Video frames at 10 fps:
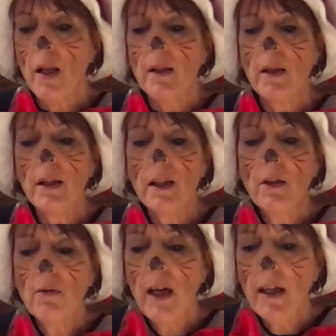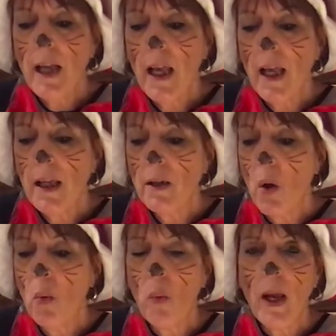The Little Red Hen
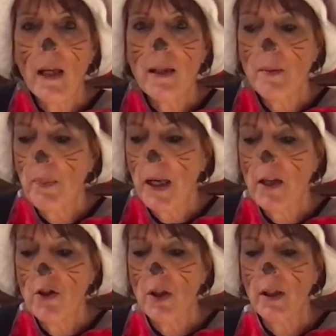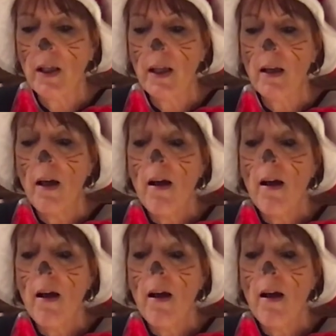waited patiently.